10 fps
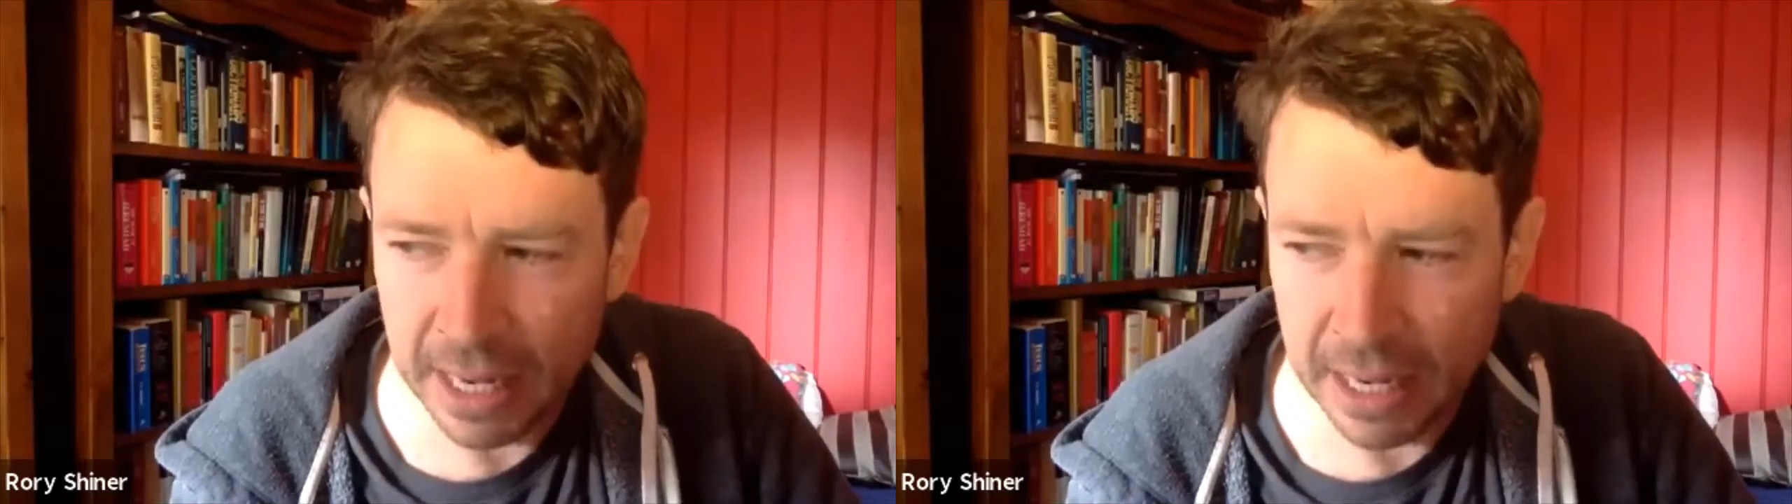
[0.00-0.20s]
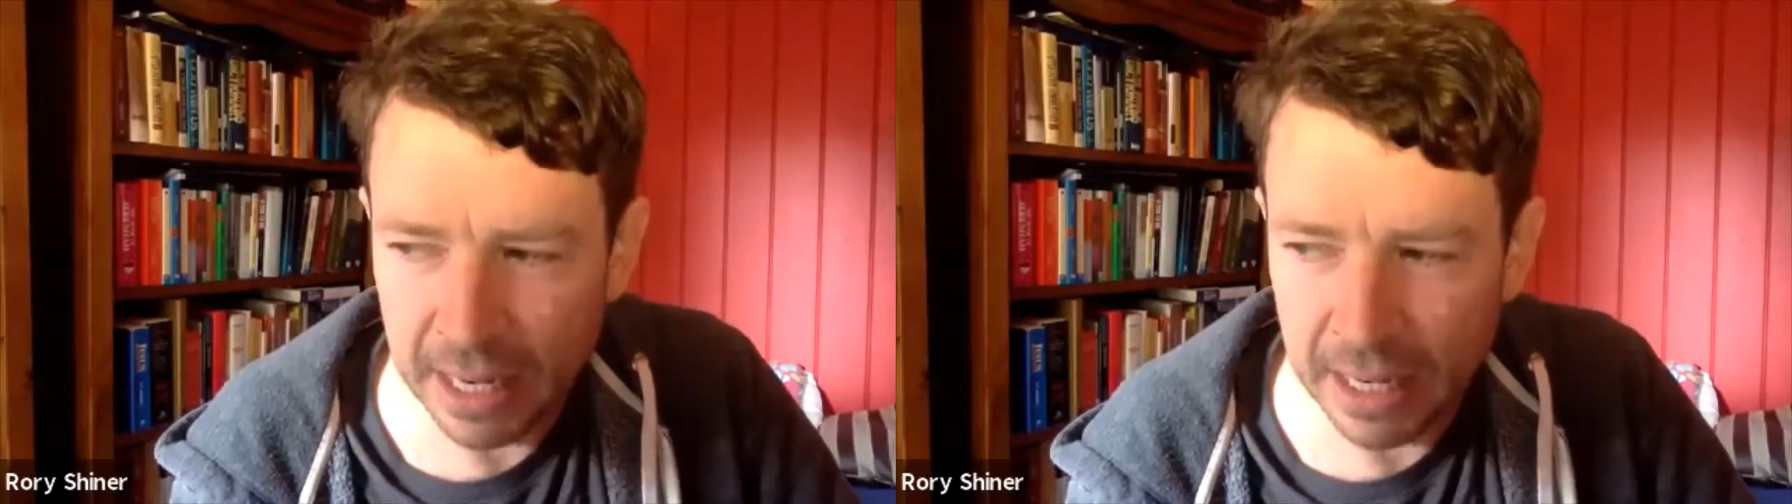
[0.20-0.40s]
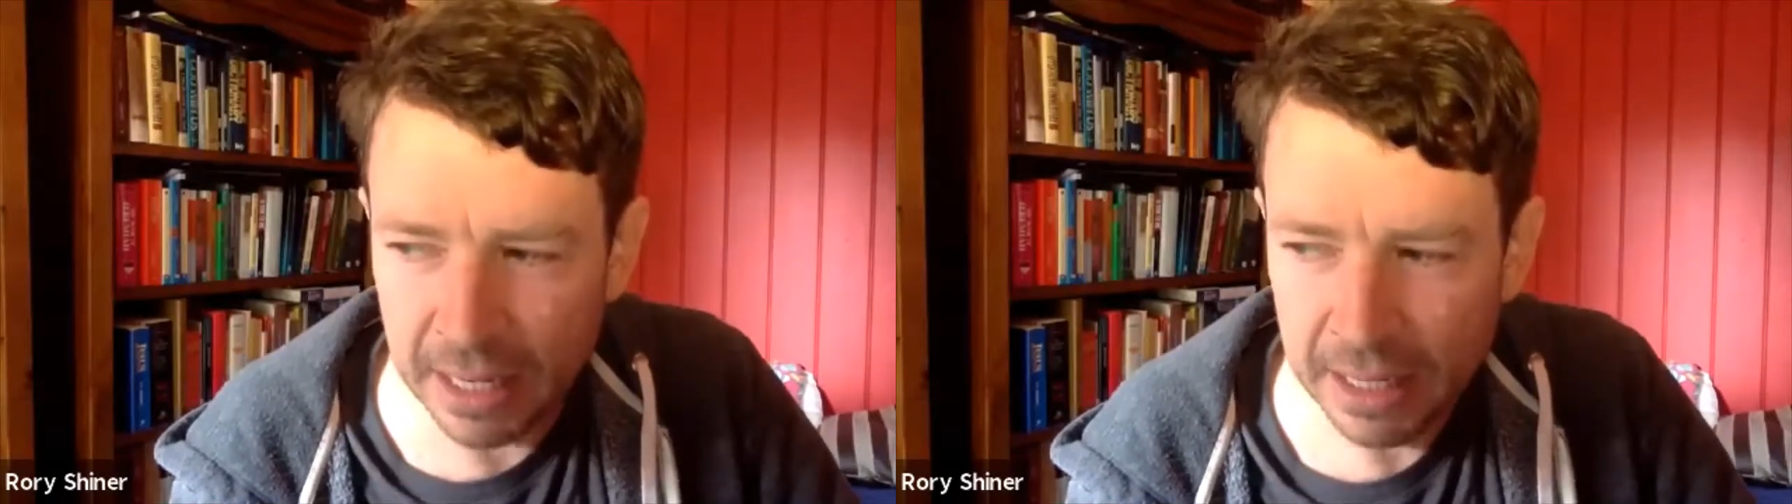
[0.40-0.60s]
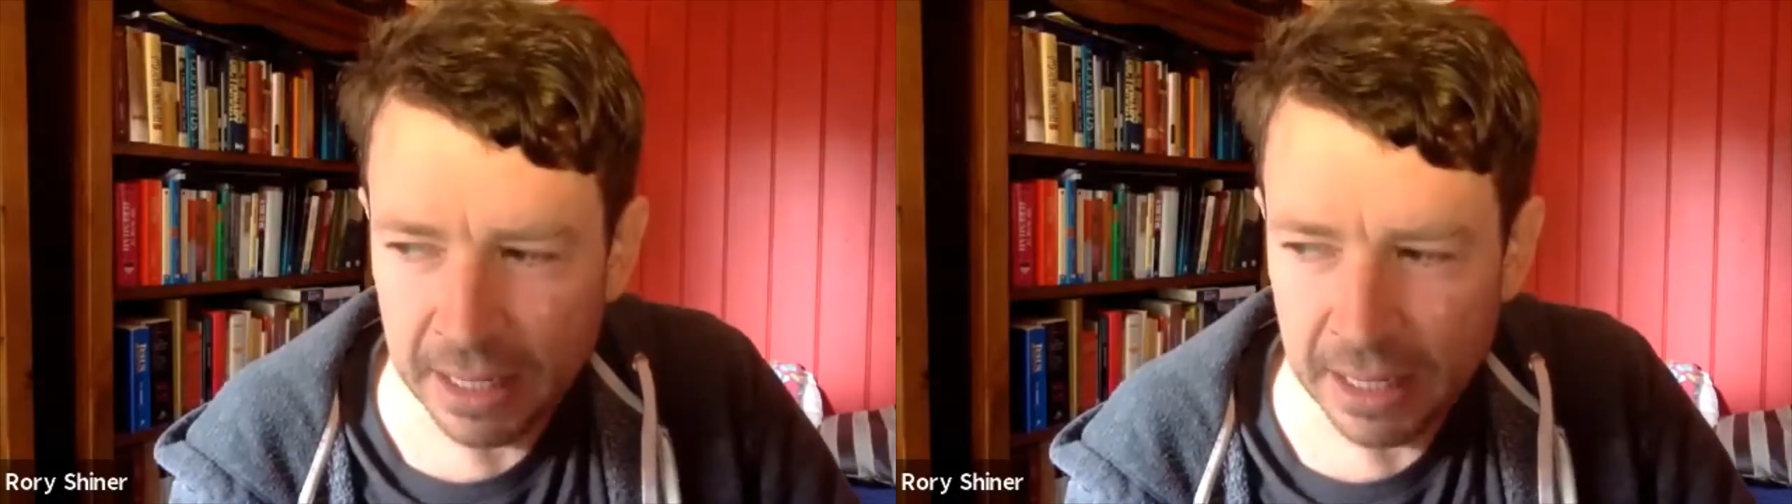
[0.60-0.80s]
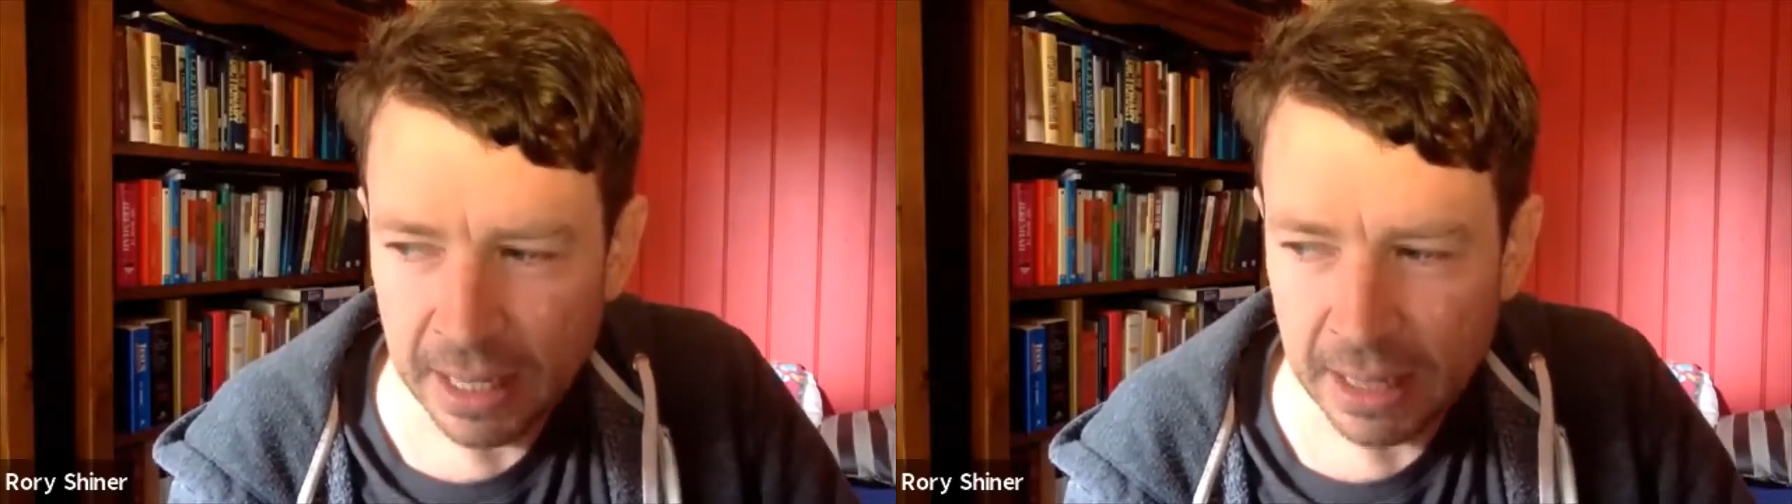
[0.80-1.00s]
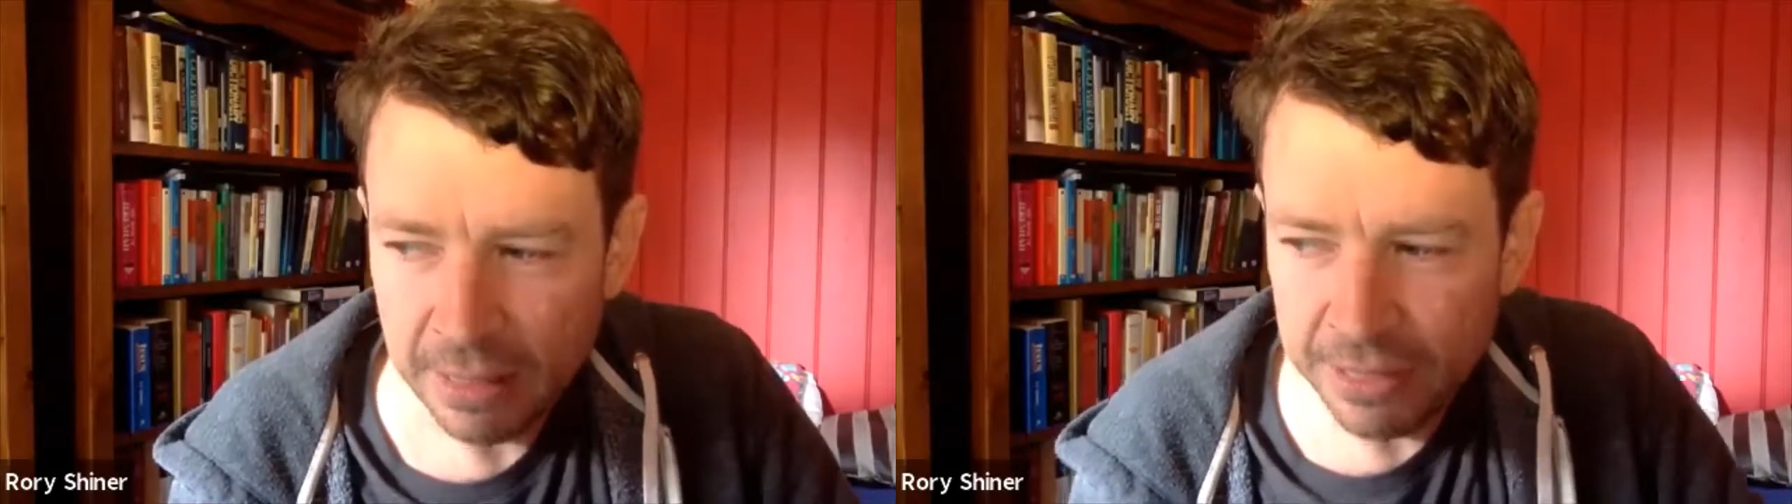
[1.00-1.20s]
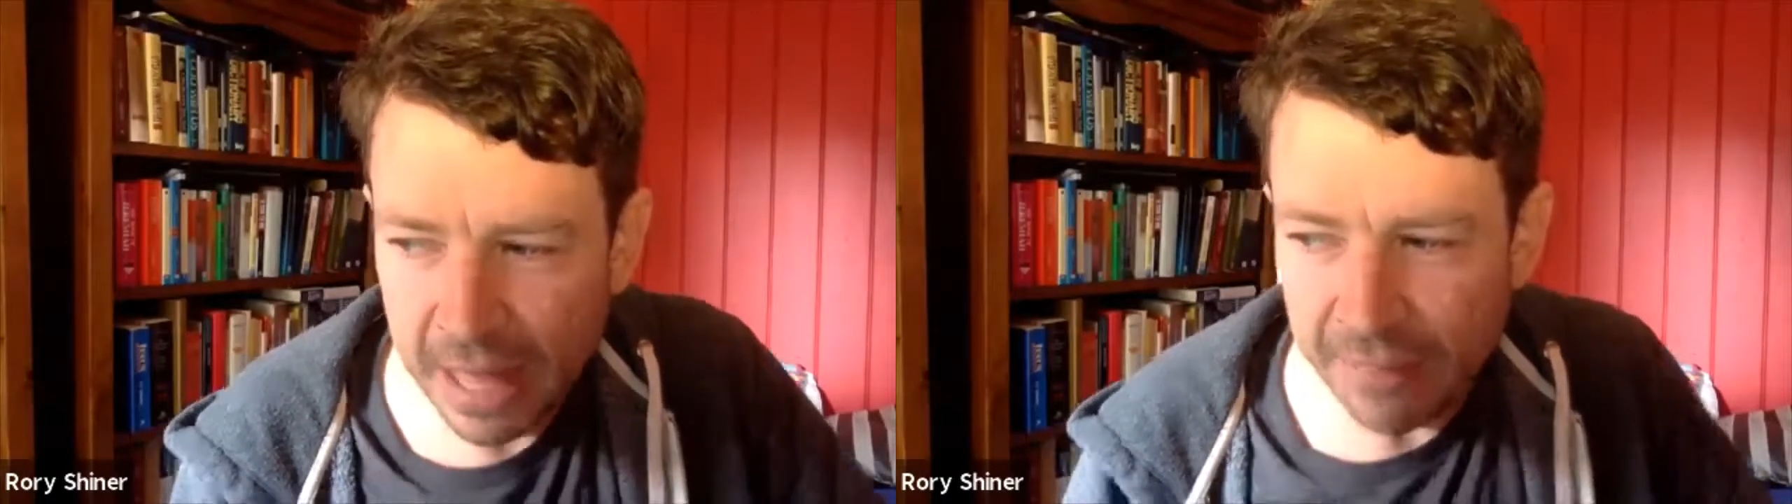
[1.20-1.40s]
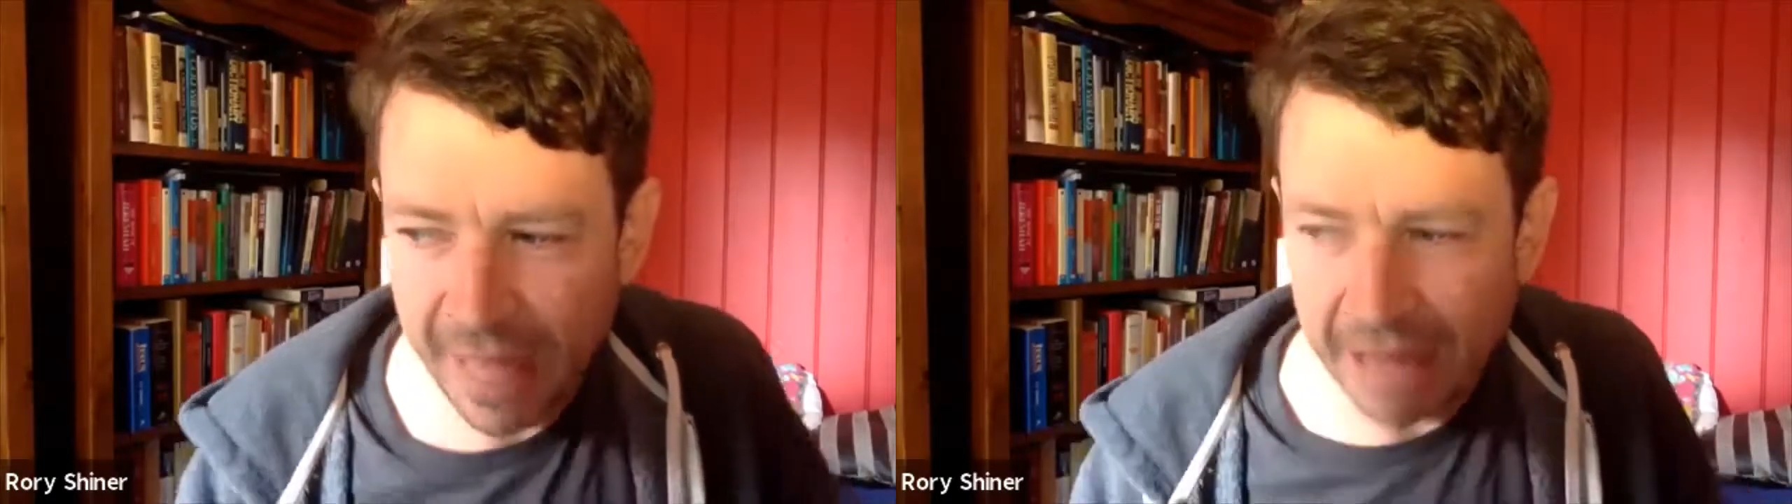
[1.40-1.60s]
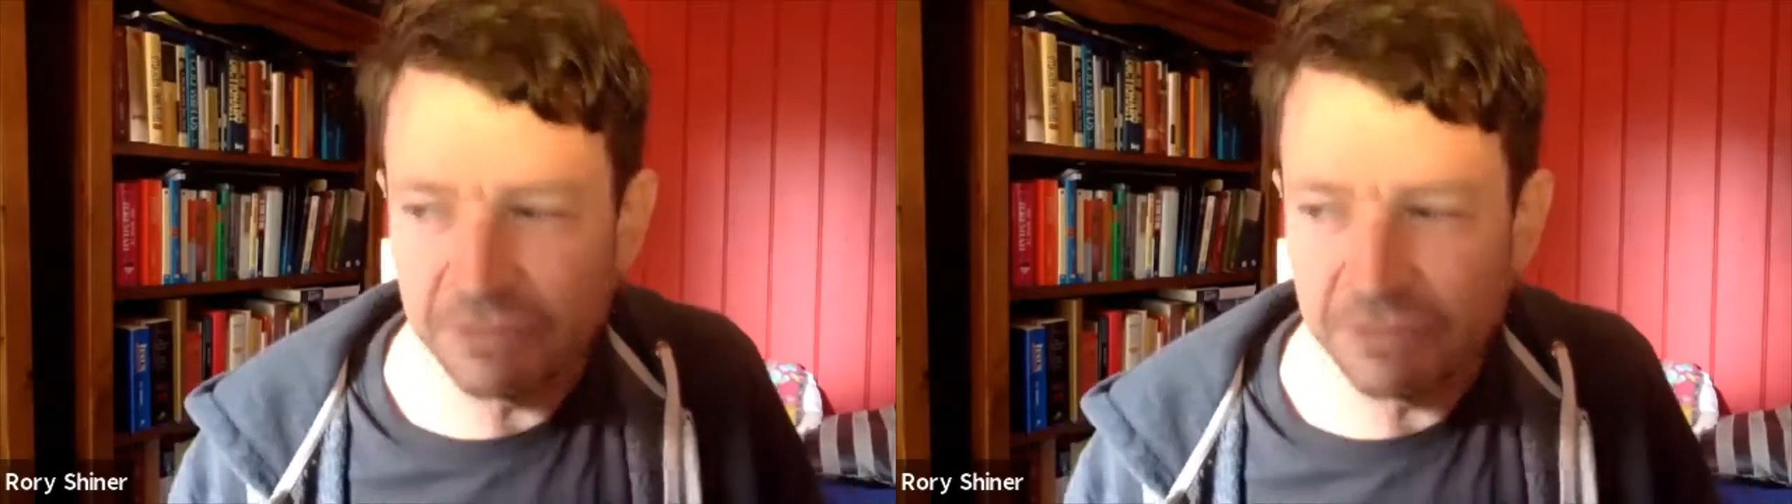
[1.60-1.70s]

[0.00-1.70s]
that